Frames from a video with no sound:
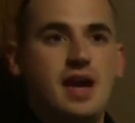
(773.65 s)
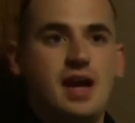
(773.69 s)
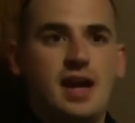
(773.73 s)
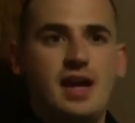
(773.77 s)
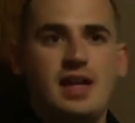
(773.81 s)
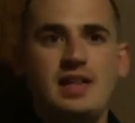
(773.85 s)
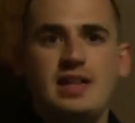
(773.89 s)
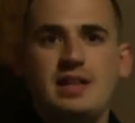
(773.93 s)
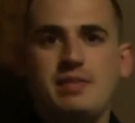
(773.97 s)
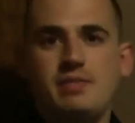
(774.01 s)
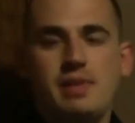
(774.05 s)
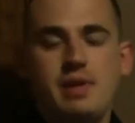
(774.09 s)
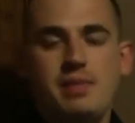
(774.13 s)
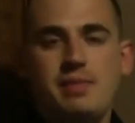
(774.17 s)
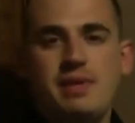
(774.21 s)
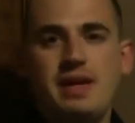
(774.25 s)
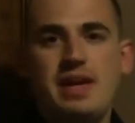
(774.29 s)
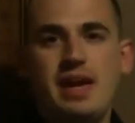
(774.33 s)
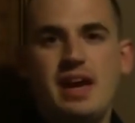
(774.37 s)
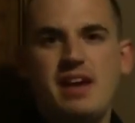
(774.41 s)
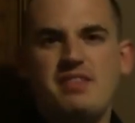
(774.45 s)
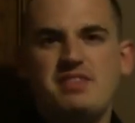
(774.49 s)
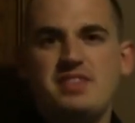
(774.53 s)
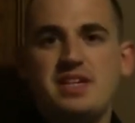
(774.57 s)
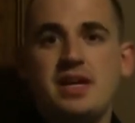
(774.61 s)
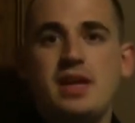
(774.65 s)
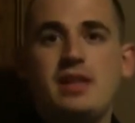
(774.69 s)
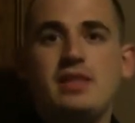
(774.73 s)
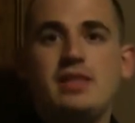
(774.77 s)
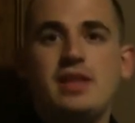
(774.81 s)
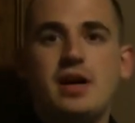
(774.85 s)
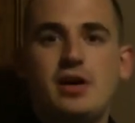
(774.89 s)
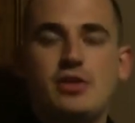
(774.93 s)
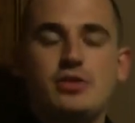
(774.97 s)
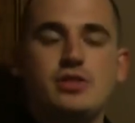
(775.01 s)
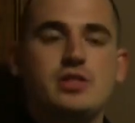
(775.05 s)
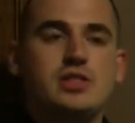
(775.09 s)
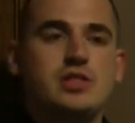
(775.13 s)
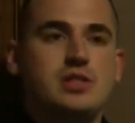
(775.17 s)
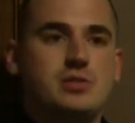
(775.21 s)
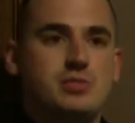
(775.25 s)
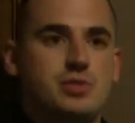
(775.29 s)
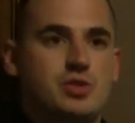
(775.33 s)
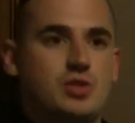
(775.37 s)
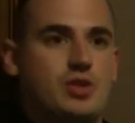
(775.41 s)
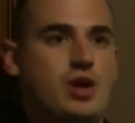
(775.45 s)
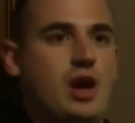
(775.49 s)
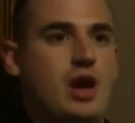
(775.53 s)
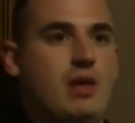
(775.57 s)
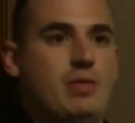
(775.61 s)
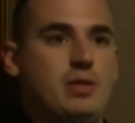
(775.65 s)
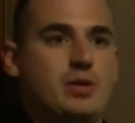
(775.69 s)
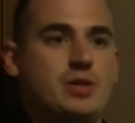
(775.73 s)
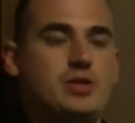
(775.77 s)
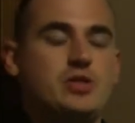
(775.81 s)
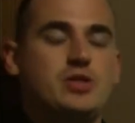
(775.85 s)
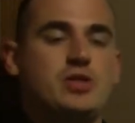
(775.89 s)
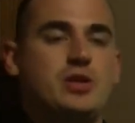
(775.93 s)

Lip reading: and they maybe have 10,000 subscribers.